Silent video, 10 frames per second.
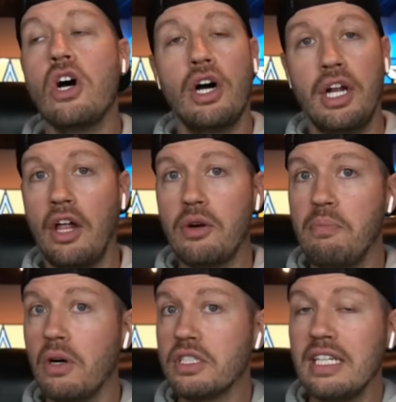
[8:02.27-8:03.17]
and other
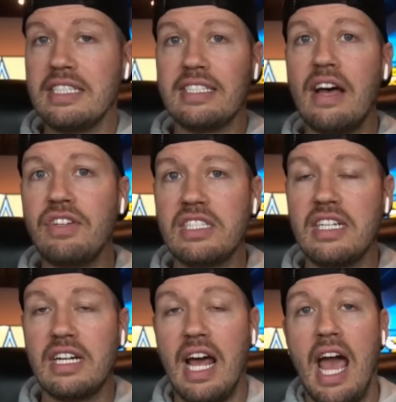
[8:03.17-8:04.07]
books, it's
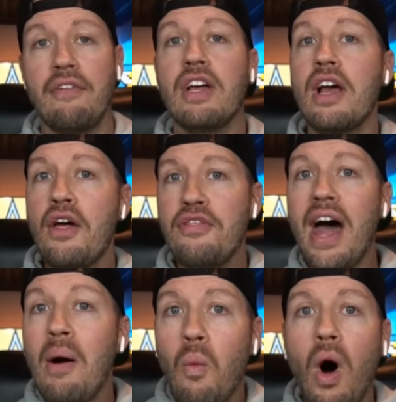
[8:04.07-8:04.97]
17 and a half.
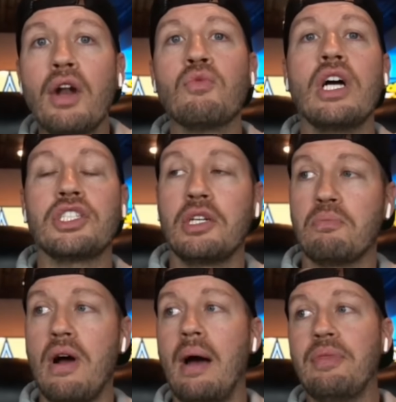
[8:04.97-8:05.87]
That one rushing
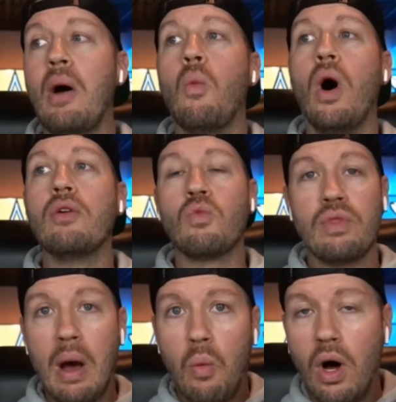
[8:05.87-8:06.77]
prop, that one,
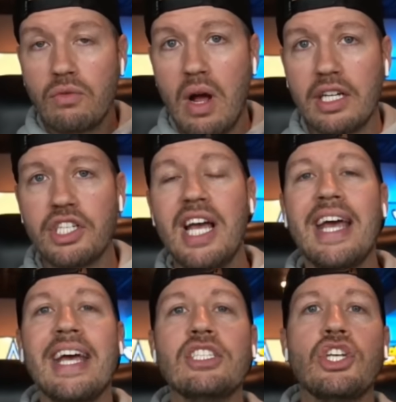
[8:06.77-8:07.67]
that one rush
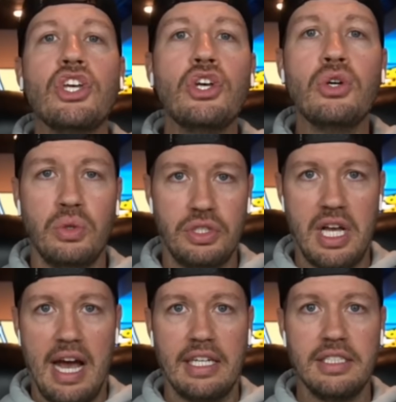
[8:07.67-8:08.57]
is huge,
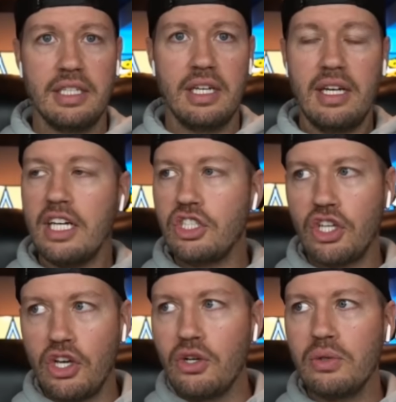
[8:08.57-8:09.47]
guys. It's
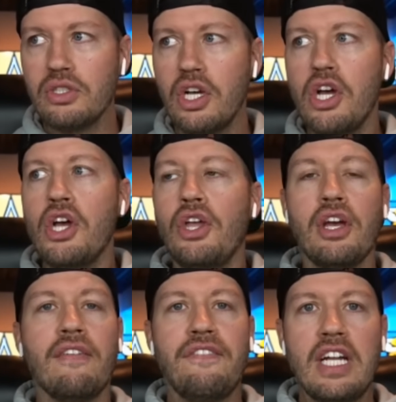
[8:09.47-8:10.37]
huge. You
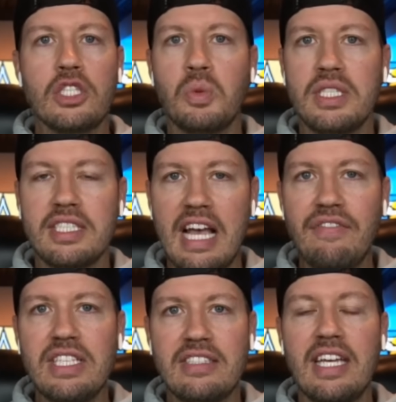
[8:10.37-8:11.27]
could finish with
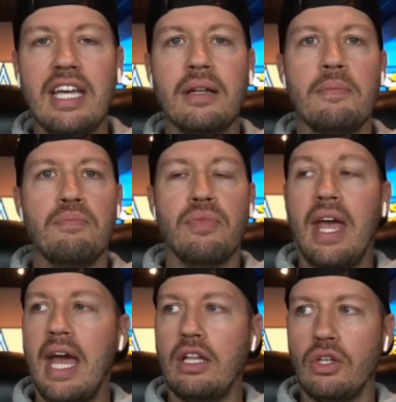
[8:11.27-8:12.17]
17
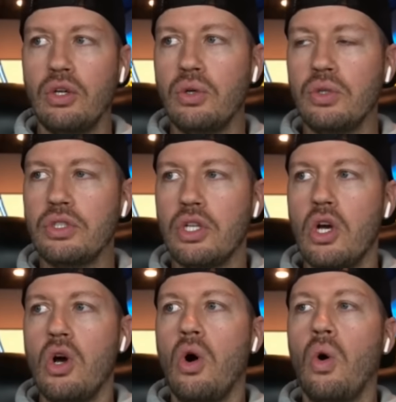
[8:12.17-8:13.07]
and lose,
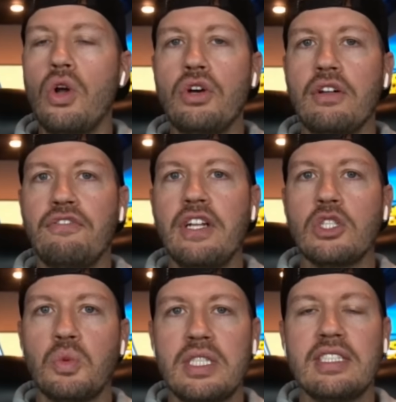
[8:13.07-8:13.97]
or you could
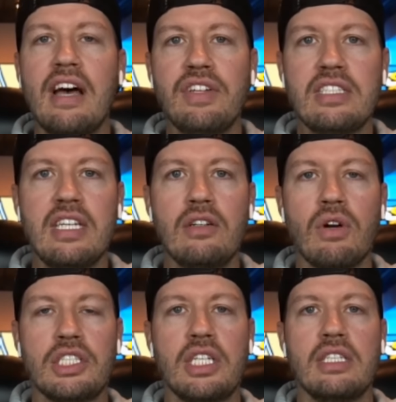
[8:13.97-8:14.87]
finish with 17
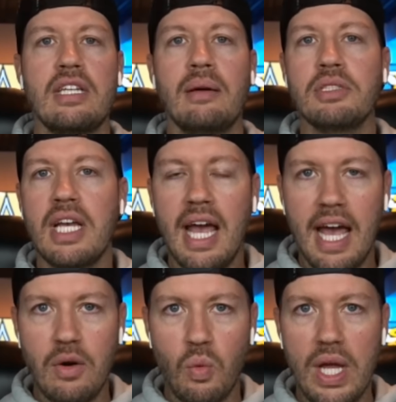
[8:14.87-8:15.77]
rushing attempts
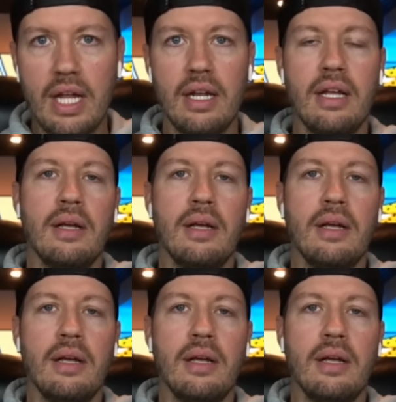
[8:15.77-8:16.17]
and win.